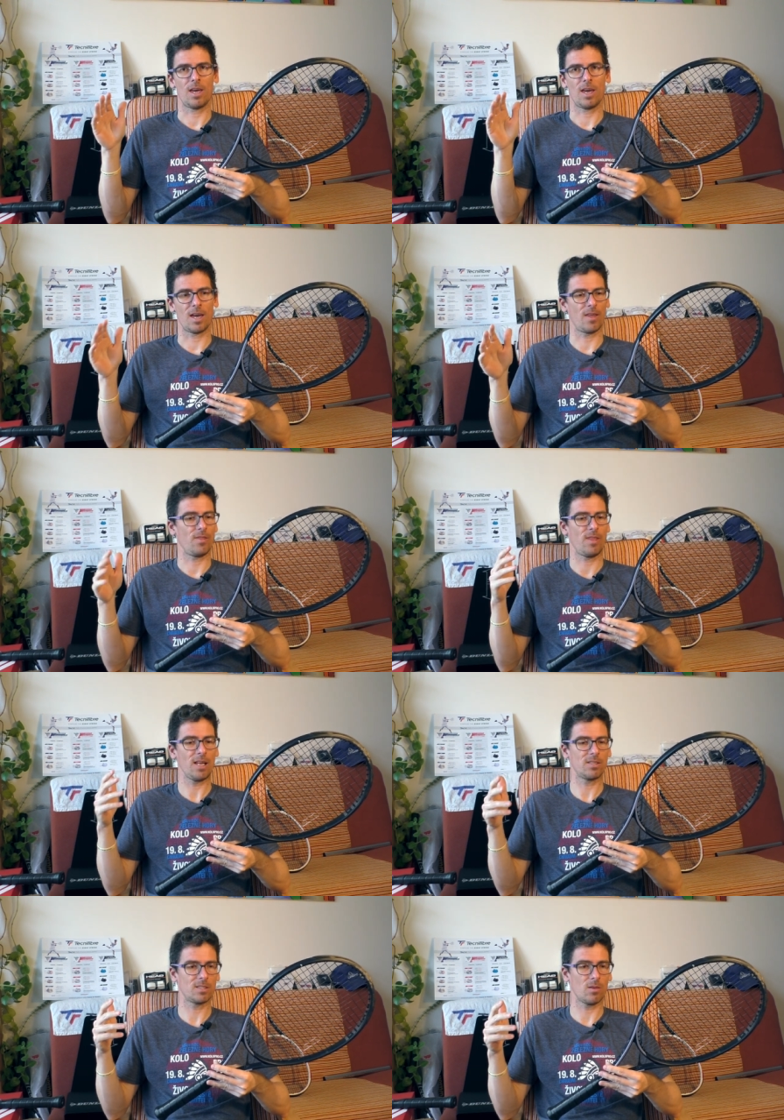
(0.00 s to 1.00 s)
And
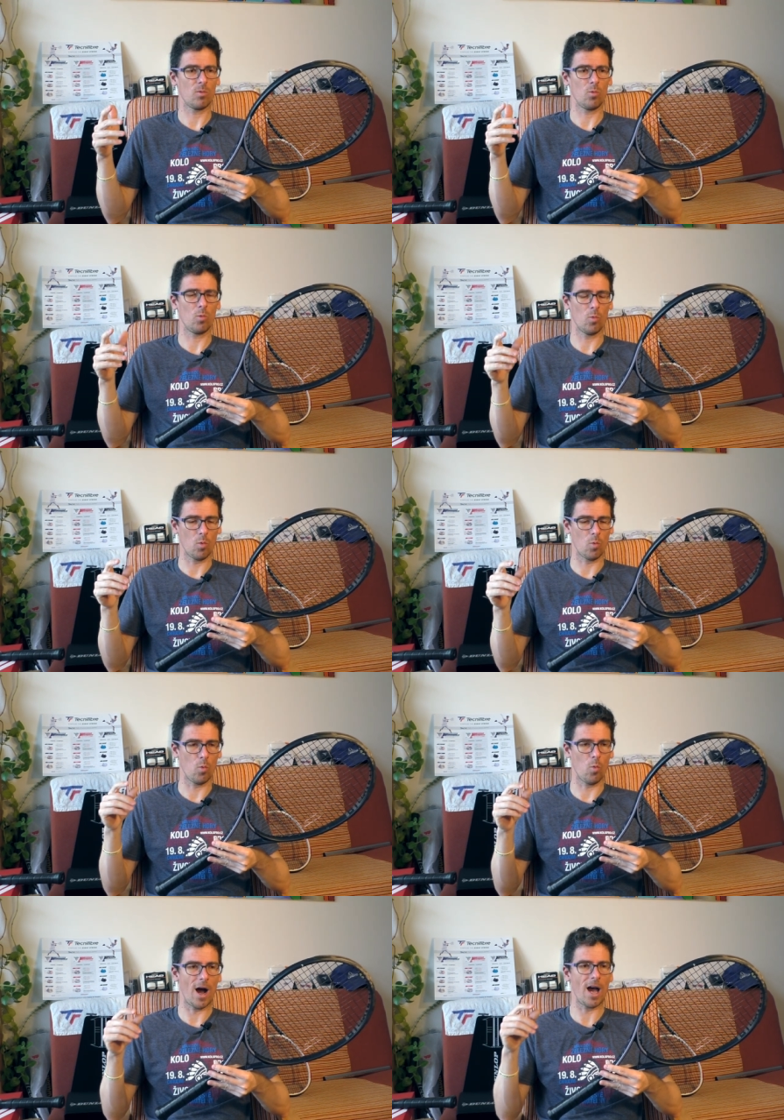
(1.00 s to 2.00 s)
that's
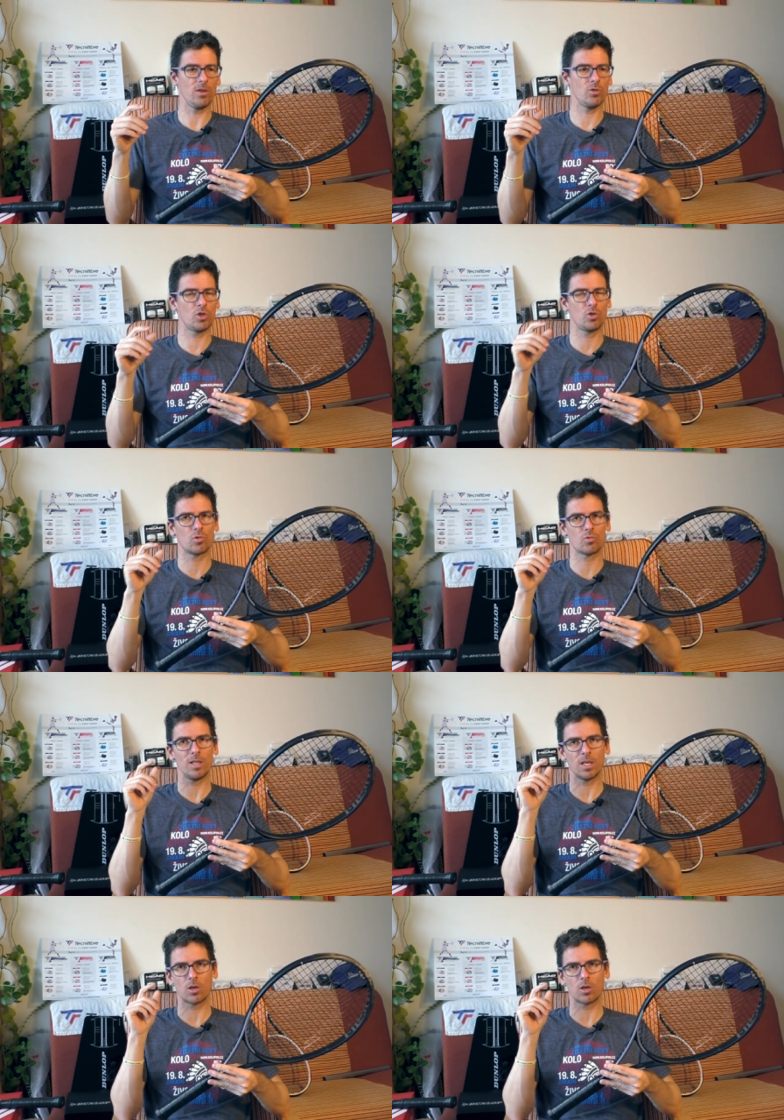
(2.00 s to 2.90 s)
why you should really